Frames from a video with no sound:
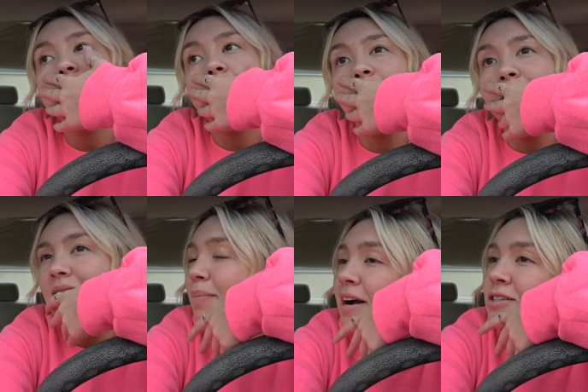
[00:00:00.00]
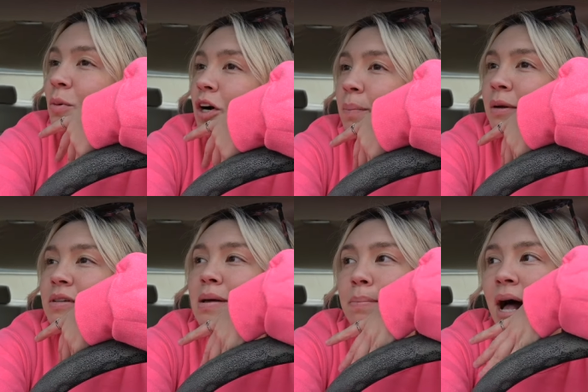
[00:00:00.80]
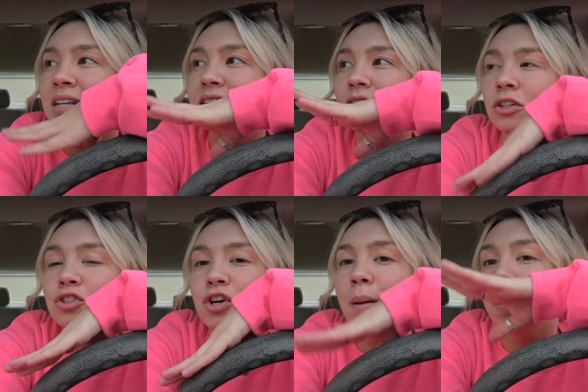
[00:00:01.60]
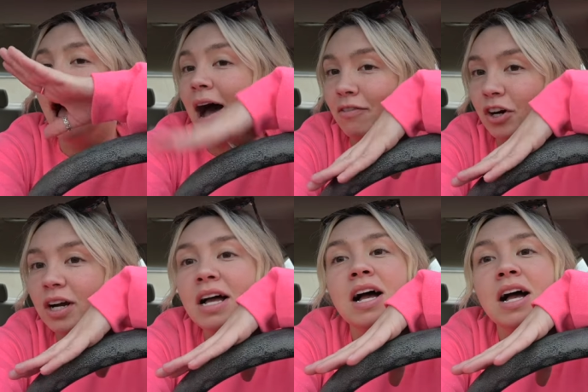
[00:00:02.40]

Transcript: to get back to work. But it was the best little trip ever.